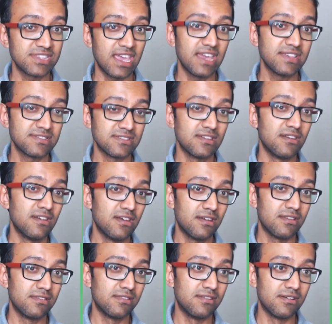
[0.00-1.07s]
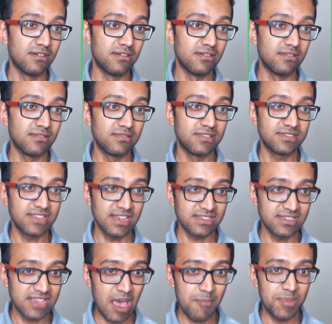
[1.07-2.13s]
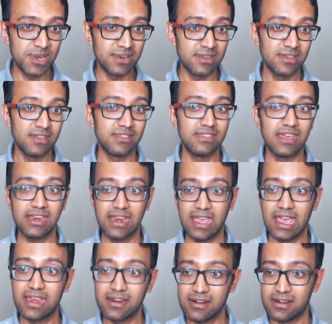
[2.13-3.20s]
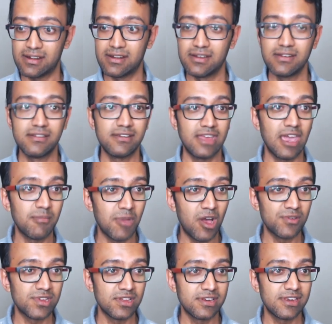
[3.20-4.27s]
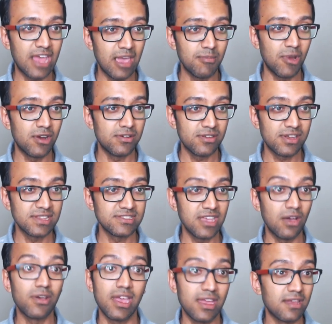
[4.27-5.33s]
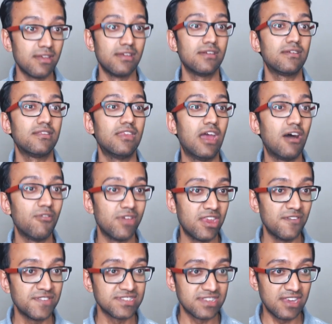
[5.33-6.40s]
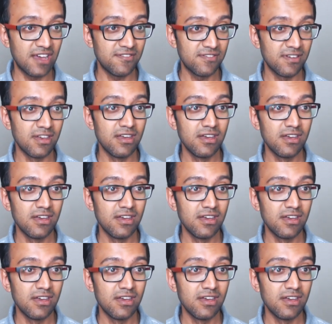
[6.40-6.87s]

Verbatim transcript: case, the, the success happened, then error, timeout, timeout. You can say, okay, now enough is enough.